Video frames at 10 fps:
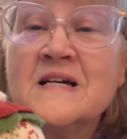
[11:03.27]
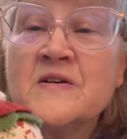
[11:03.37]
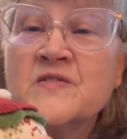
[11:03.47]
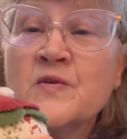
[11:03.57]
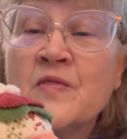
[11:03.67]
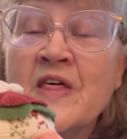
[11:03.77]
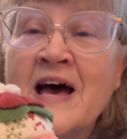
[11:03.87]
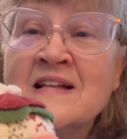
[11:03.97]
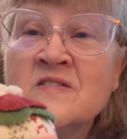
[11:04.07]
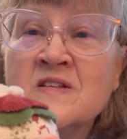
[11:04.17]
So
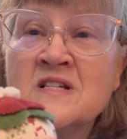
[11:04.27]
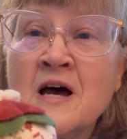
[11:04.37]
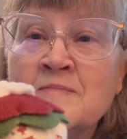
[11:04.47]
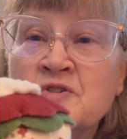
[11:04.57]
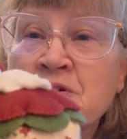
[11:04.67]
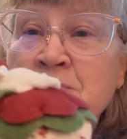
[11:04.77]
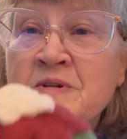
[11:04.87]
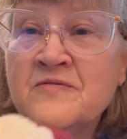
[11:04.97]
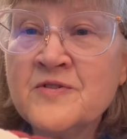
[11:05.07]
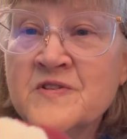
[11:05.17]
that's the top
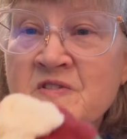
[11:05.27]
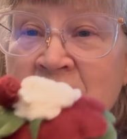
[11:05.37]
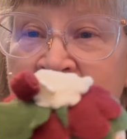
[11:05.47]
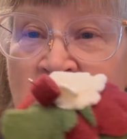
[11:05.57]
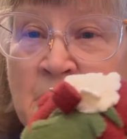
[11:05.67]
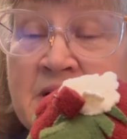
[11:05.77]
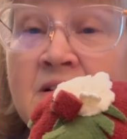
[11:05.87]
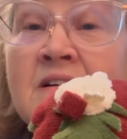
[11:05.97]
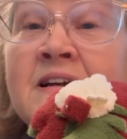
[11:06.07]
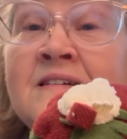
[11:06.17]
treatment for the Santa
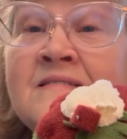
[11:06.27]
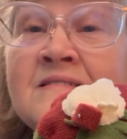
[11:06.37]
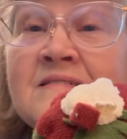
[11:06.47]
berry.